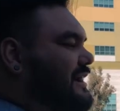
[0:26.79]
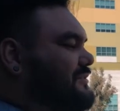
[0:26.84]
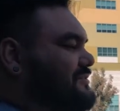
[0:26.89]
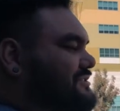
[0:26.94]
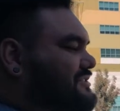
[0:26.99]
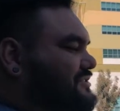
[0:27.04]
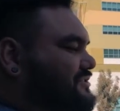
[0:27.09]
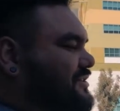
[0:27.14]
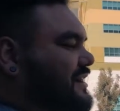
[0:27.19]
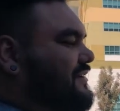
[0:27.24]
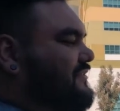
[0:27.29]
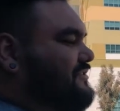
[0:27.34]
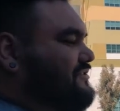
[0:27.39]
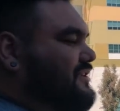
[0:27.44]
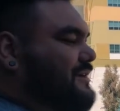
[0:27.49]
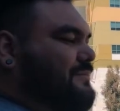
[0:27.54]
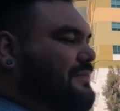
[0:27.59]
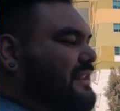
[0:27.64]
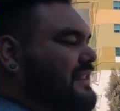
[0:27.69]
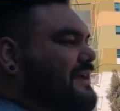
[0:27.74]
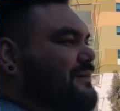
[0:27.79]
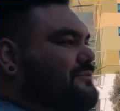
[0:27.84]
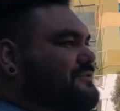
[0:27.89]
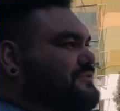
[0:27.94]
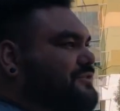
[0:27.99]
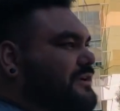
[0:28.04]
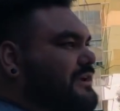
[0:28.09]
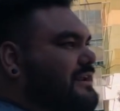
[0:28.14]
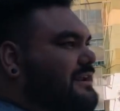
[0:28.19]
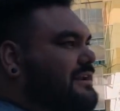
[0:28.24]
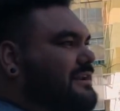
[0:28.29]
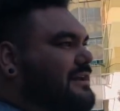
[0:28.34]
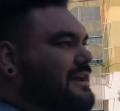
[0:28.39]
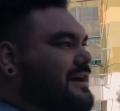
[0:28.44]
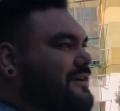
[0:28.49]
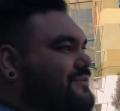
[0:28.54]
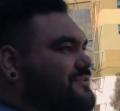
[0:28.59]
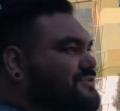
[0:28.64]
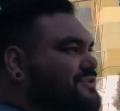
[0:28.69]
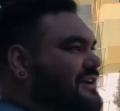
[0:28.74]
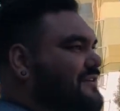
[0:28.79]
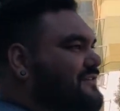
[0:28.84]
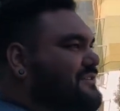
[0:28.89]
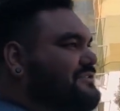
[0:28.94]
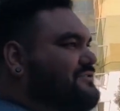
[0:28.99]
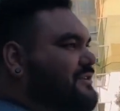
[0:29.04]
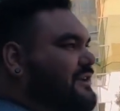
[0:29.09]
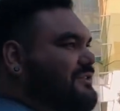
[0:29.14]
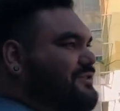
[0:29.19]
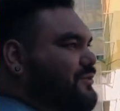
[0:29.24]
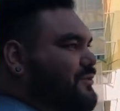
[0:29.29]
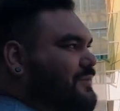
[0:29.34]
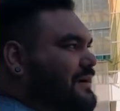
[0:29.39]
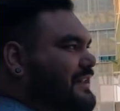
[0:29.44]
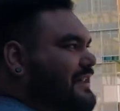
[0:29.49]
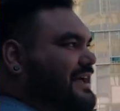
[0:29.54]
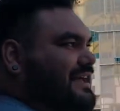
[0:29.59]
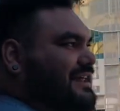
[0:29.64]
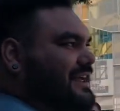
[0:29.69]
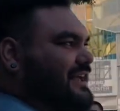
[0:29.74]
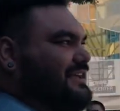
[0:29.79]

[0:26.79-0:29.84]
I was just driving straight. My light was green. I was driving straight through my light